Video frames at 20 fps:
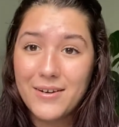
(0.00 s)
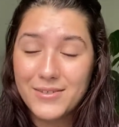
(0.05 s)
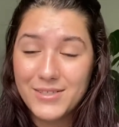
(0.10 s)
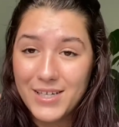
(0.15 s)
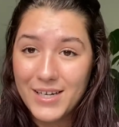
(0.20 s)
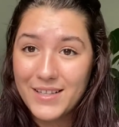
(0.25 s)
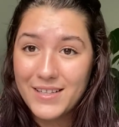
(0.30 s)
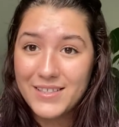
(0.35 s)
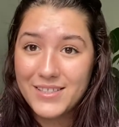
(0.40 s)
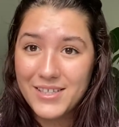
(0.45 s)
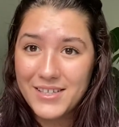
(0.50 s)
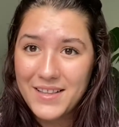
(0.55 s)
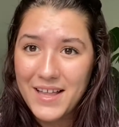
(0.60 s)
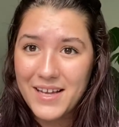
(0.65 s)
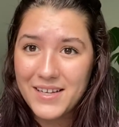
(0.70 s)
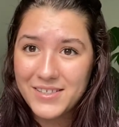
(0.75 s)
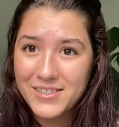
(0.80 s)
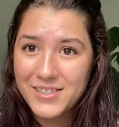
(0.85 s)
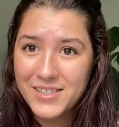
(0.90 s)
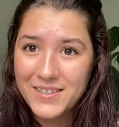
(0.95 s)
turn
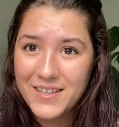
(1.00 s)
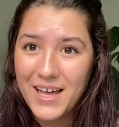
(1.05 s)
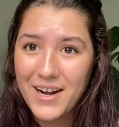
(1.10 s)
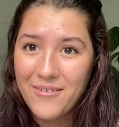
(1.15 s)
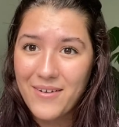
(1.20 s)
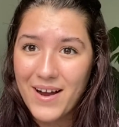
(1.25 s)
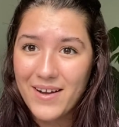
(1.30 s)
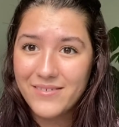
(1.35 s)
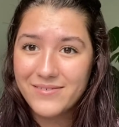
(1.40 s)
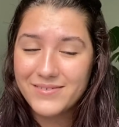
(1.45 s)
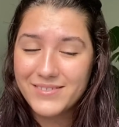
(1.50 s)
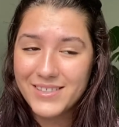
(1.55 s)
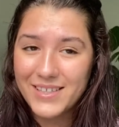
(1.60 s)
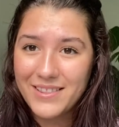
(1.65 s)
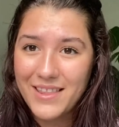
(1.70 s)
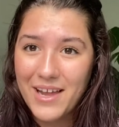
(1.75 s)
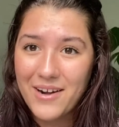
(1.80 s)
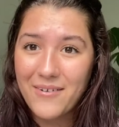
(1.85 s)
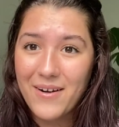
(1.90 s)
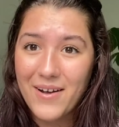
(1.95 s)
that around. Turn
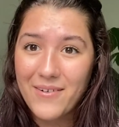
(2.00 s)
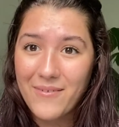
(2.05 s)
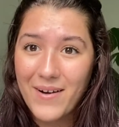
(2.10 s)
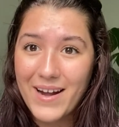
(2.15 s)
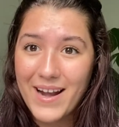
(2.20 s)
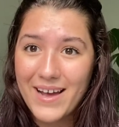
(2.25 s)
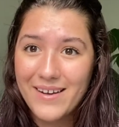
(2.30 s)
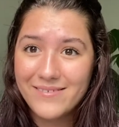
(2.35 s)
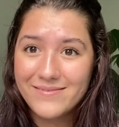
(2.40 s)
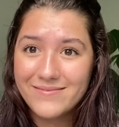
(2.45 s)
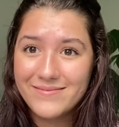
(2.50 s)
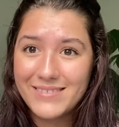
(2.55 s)
that around right now.